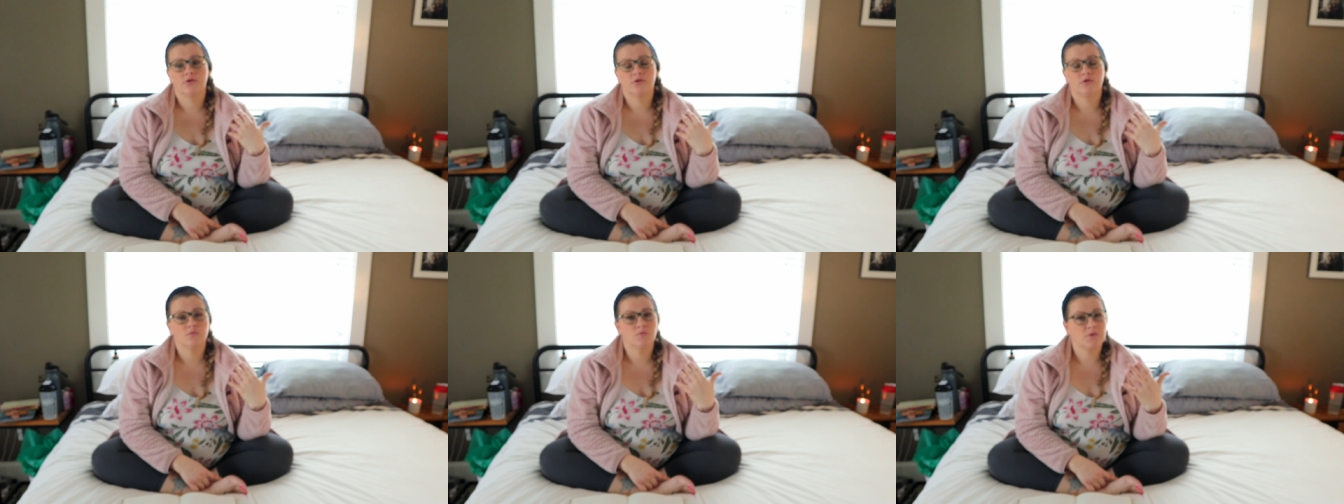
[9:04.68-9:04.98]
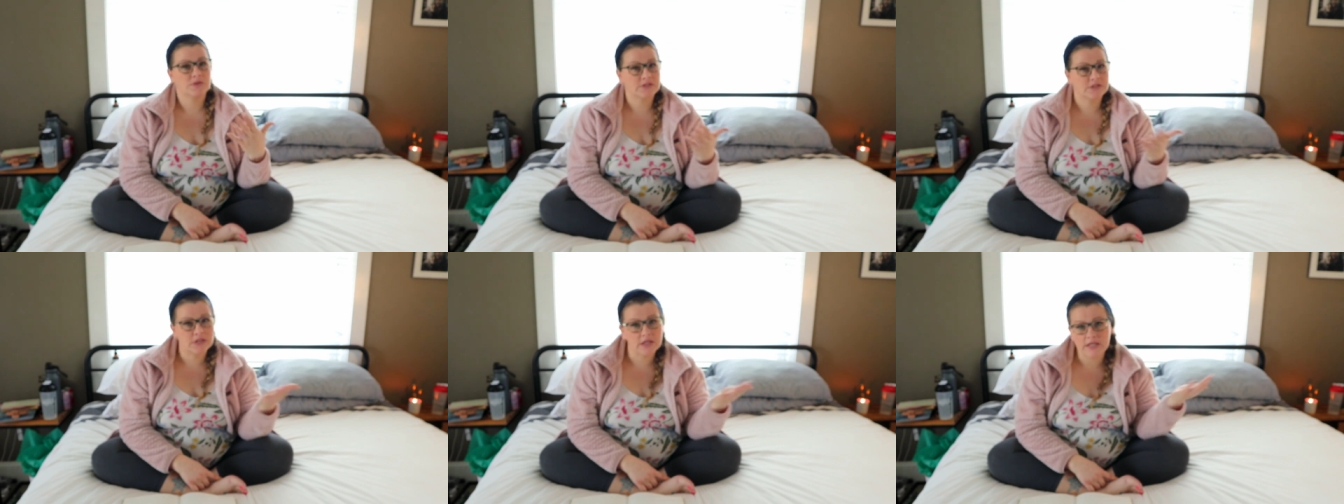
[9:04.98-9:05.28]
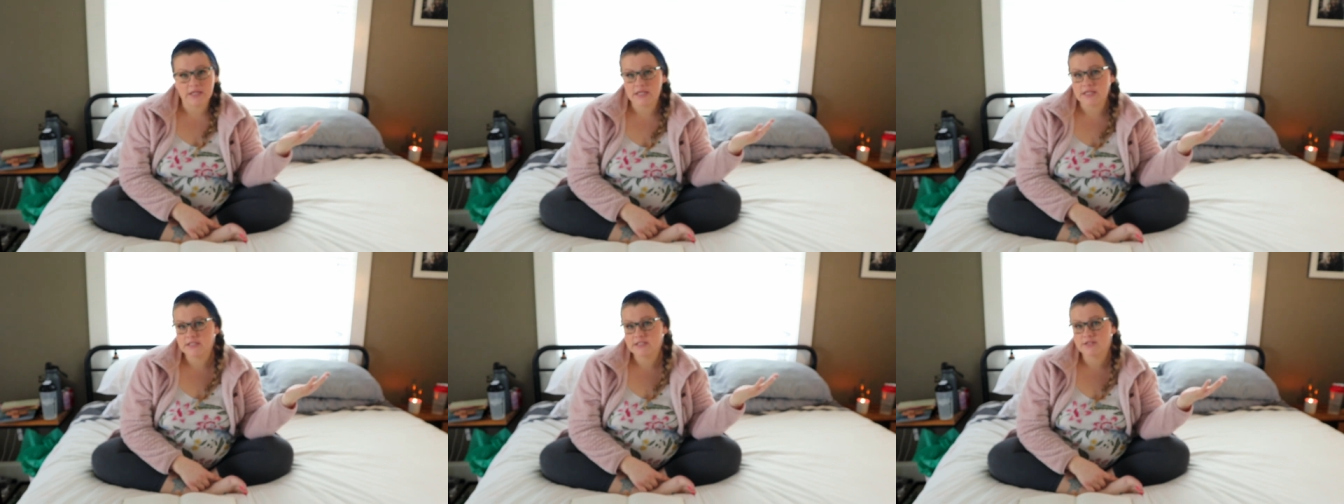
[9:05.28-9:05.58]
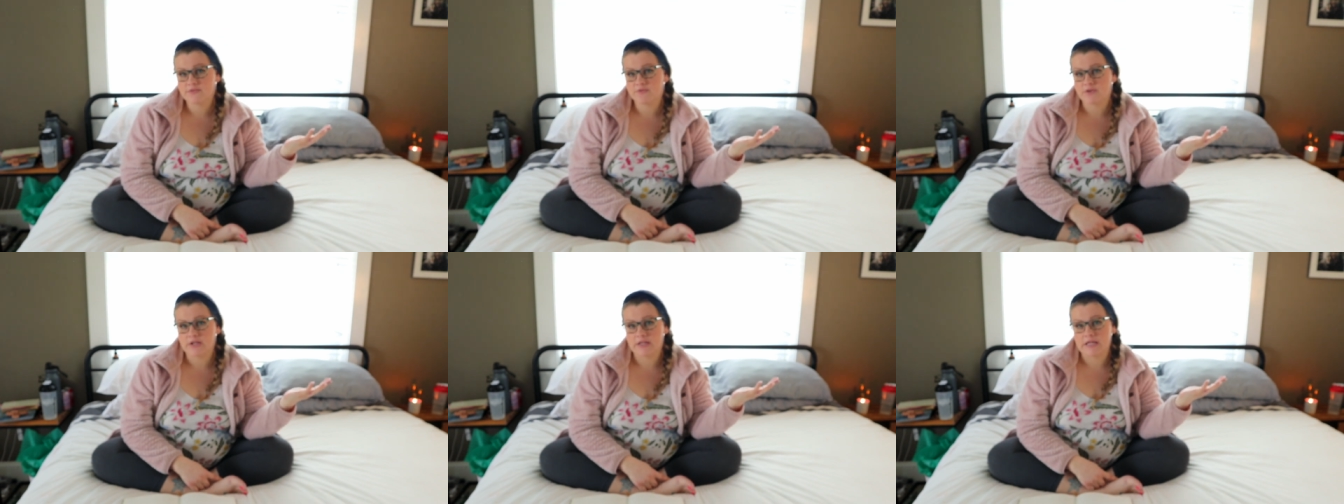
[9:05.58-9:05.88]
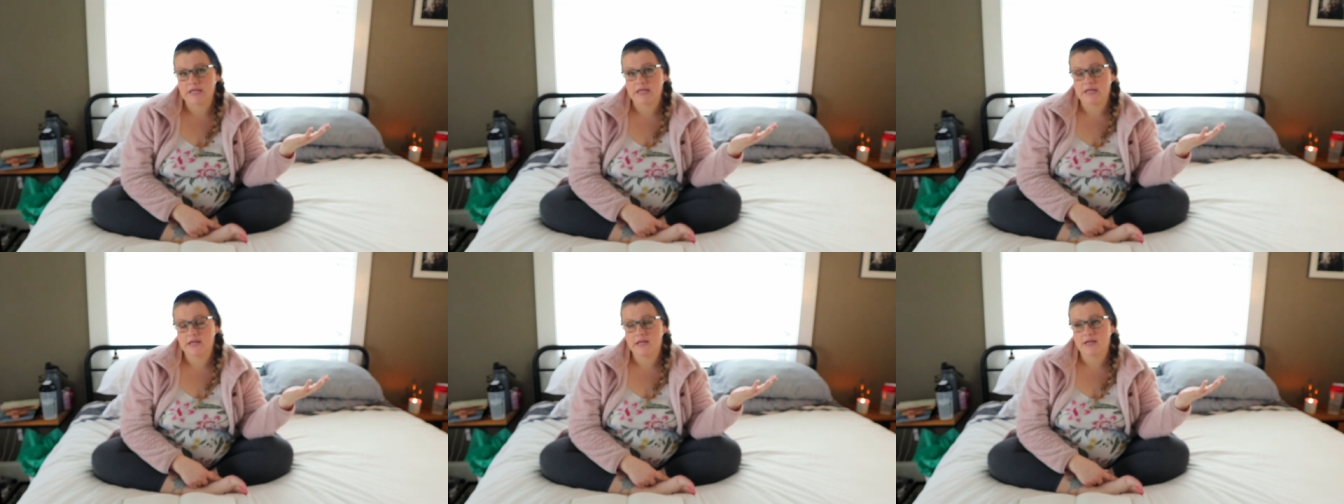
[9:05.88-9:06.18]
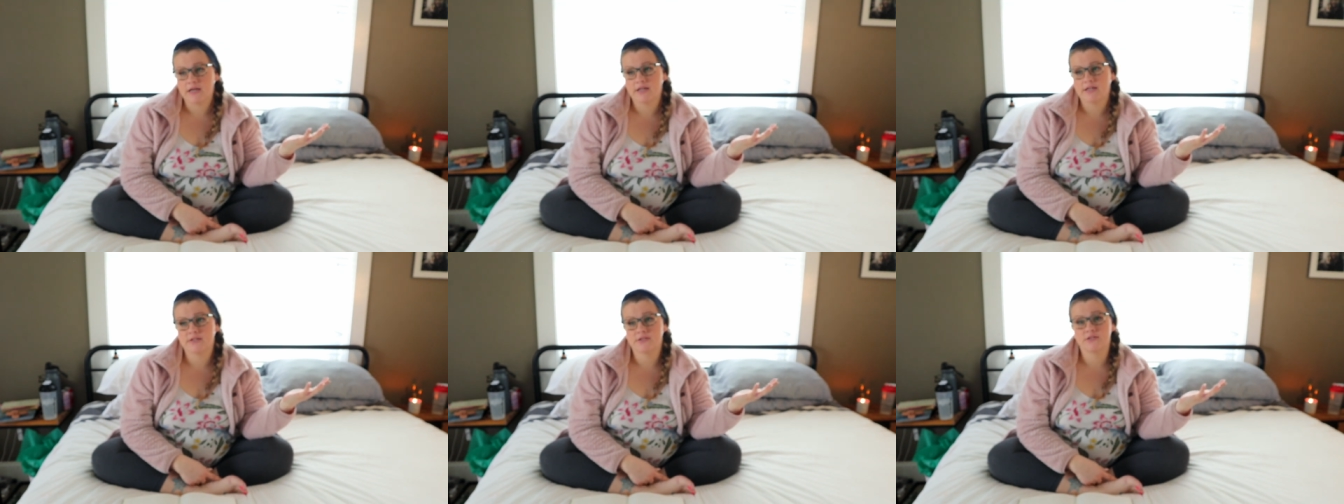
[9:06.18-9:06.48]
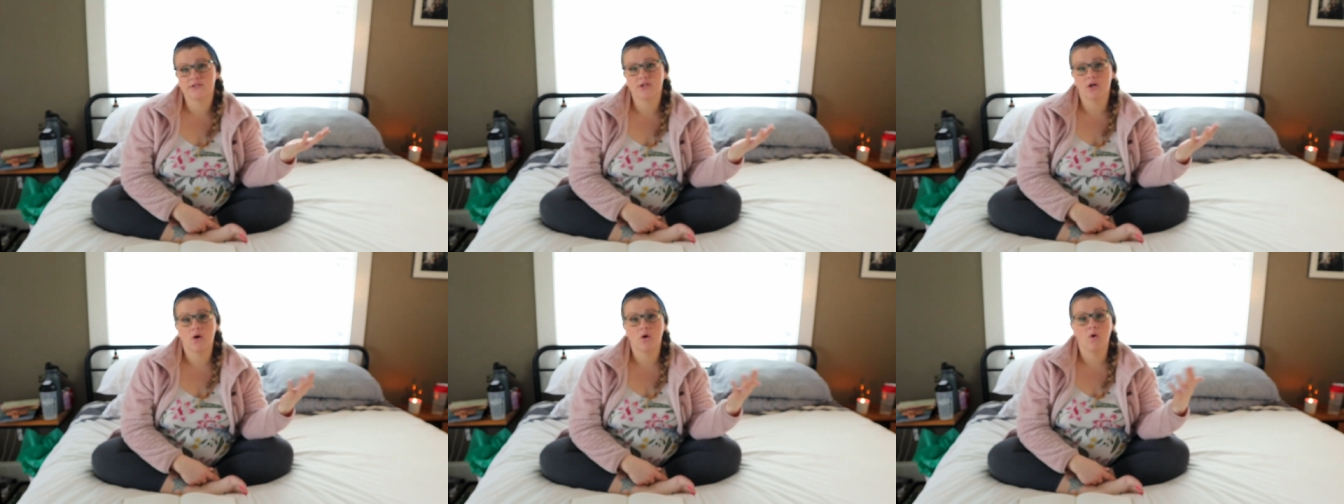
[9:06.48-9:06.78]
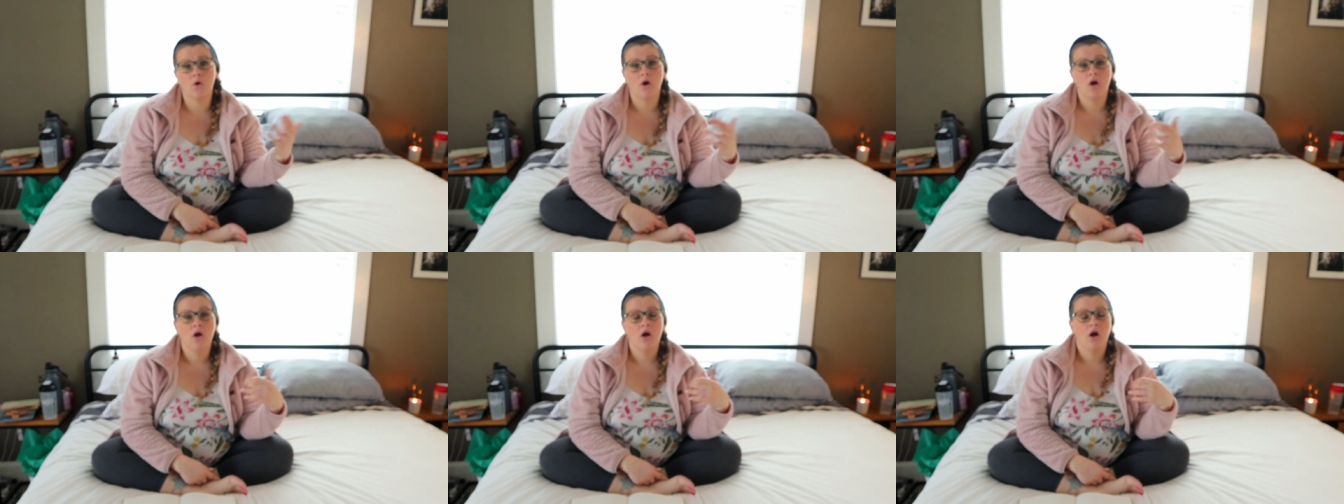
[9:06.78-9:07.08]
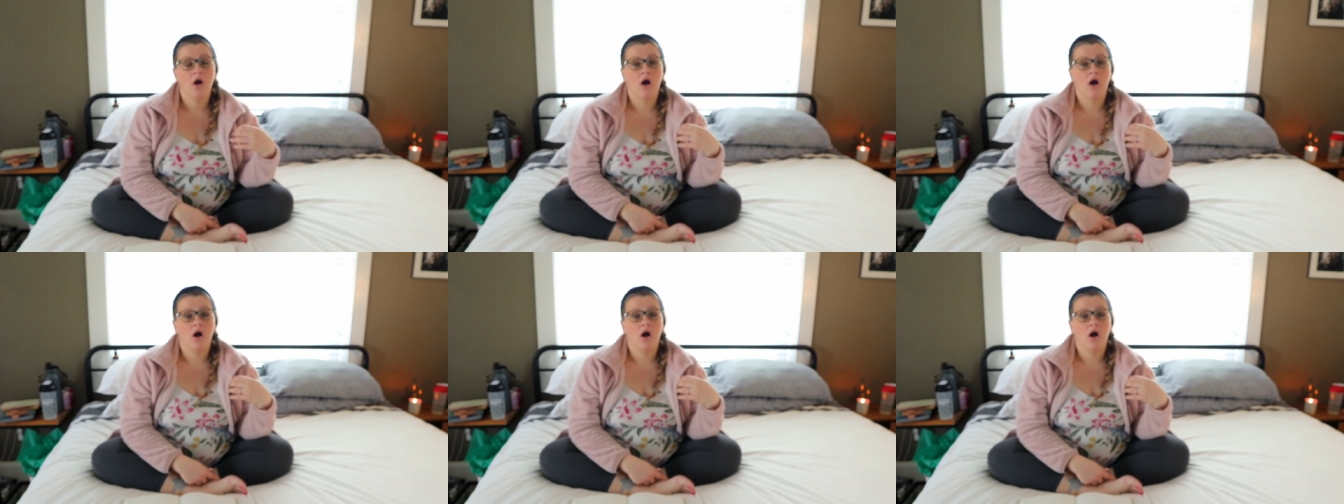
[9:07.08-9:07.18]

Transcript: was cleaning differently. And so